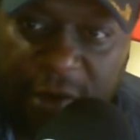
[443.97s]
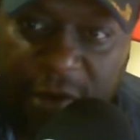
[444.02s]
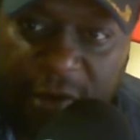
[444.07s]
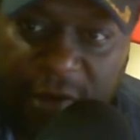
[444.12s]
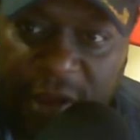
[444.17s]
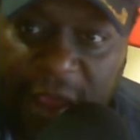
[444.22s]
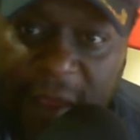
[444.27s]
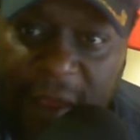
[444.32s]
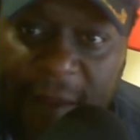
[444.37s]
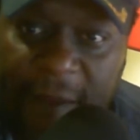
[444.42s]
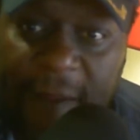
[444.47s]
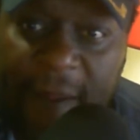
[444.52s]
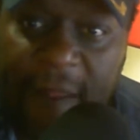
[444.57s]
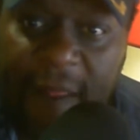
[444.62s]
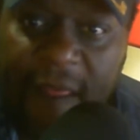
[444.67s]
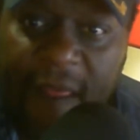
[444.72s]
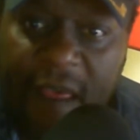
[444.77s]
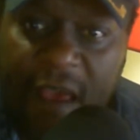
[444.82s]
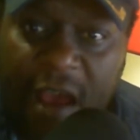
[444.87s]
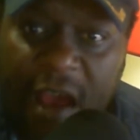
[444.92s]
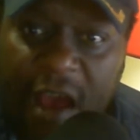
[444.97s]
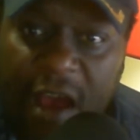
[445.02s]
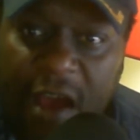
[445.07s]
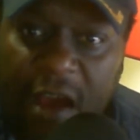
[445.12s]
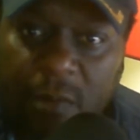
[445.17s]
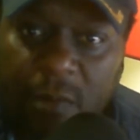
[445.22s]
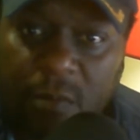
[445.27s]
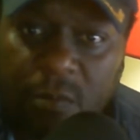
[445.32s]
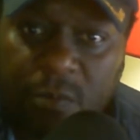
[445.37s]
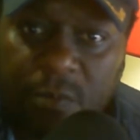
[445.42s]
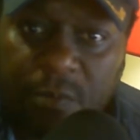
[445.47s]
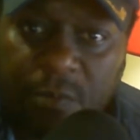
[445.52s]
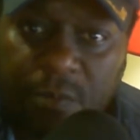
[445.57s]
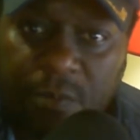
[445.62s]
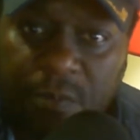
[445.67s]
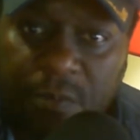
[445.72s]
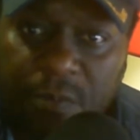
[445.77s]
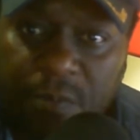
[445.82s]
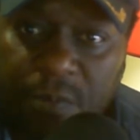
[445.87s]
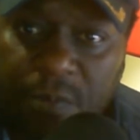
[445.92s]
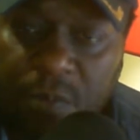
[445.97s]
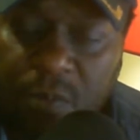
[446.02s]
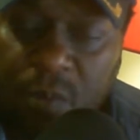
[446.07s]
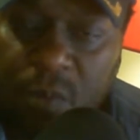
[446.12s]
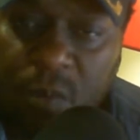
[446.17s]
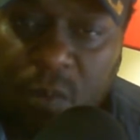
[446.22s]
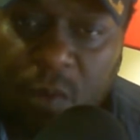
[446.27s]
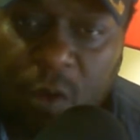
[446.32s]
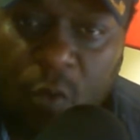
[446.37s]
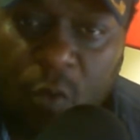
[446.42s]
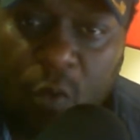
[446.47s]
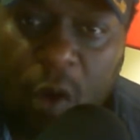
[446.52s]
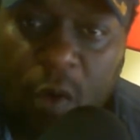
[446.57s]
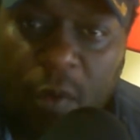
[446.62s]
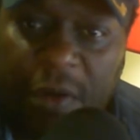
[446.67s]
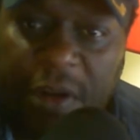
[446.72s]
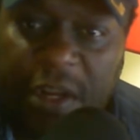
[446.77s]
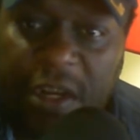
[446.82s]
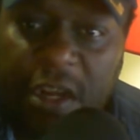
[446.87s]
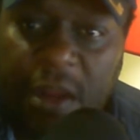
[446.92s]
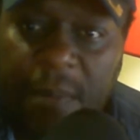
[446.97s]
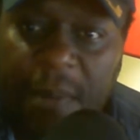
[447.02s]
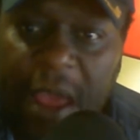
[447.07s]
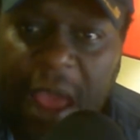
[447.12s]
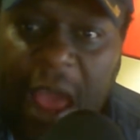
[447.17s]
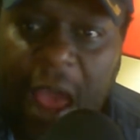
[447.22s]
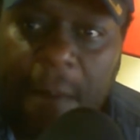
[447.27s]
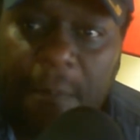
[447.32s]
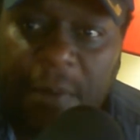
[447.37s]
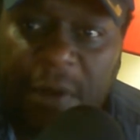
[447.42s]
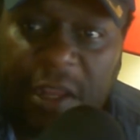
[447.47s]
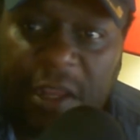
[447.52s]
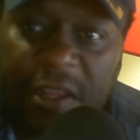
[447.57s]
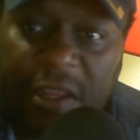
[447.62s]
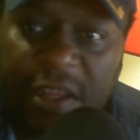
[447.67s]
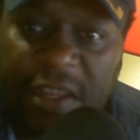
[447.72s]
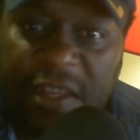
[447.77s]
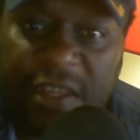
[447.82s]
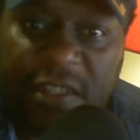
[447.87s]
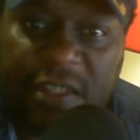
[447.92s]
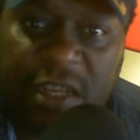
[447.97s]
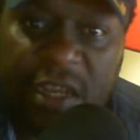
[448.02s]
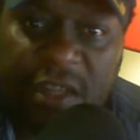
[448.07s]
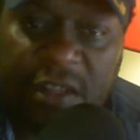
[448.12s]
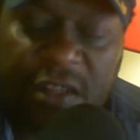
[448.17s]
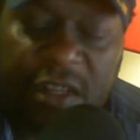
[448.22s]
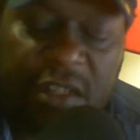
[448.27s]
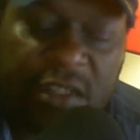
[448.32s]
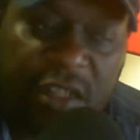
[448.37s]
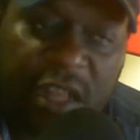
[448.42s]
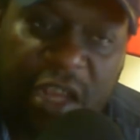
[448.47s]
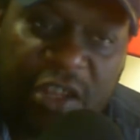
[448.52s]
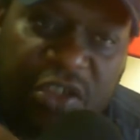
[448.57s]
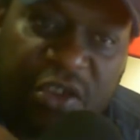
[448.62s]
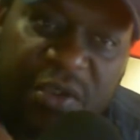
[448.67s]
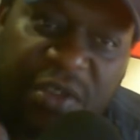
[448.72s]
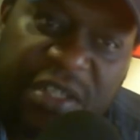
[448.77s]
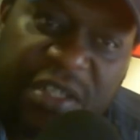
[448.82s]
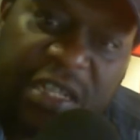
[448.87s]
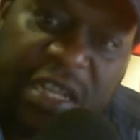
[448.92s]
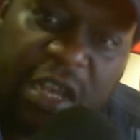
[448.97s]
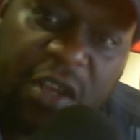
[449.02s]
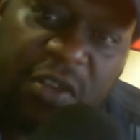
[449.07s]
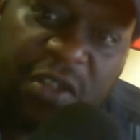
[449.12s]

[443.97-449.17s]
Okay, what would end up happening is this national sales